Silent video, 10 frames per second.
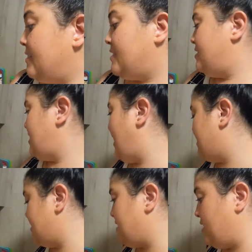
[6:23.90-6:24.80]
is to
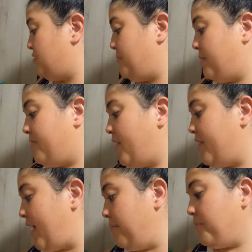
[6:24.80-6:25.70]
take this a little bit
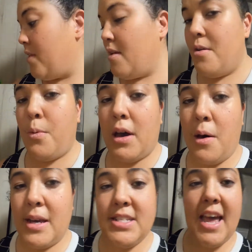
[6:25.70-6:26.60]
further. We're
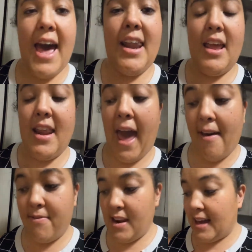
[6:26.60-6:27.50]
going to add in
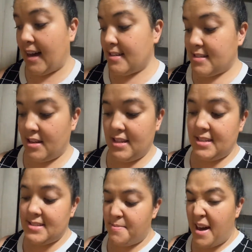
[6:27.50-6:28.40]
our vinegar. So
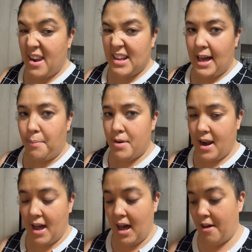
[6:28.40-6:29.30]
this is about
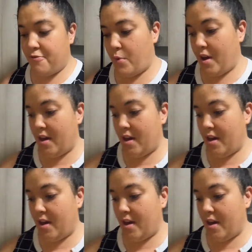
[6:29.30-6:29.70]
1.5 cups